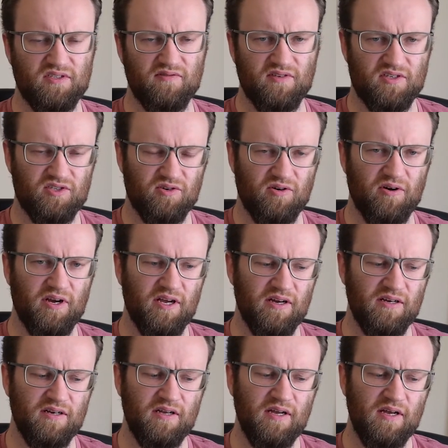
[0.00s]
to
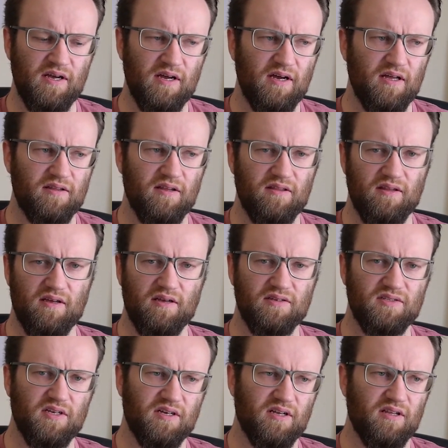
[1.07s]
Victoria. Then
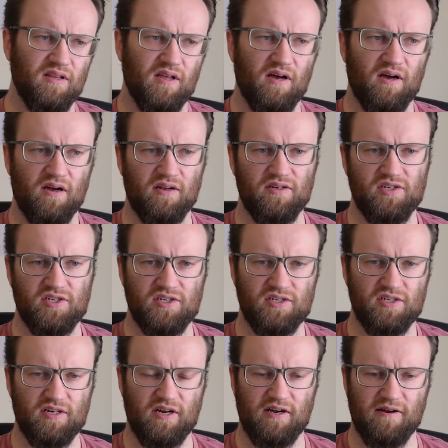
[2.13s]
there's like a
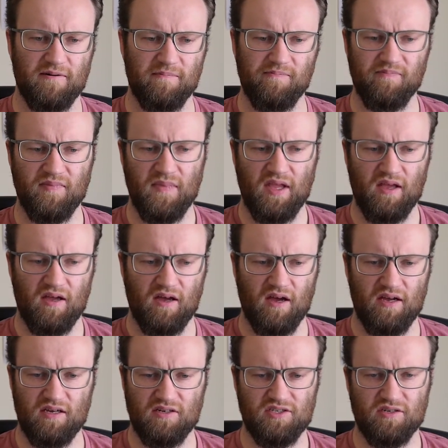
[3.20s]
large
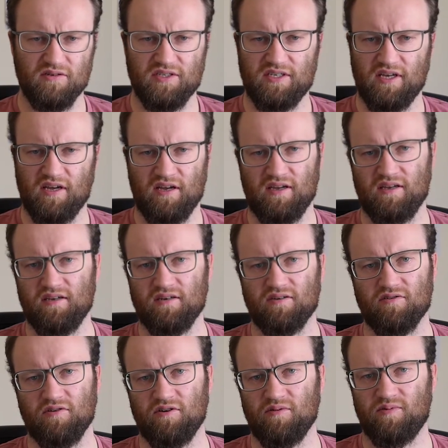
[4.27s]
AHLTA
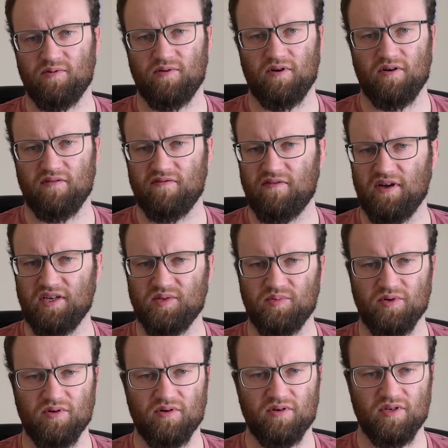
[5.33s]
group on
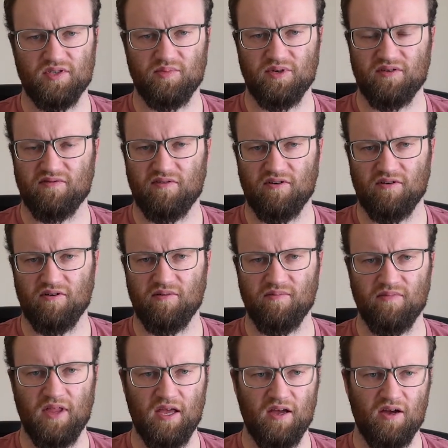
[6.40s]
Facebook. It's a big
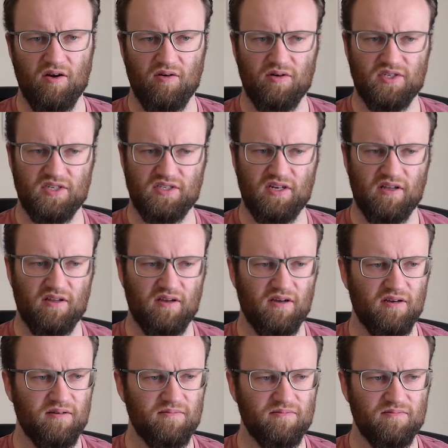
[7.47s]
forum, which is
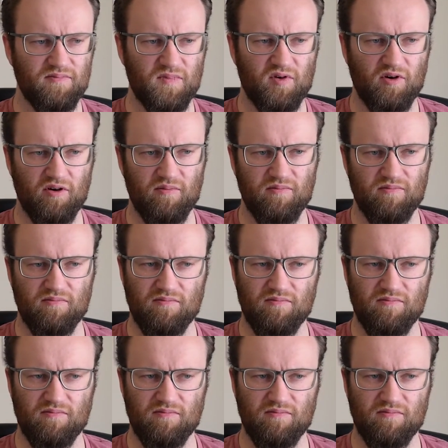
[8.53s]
another group.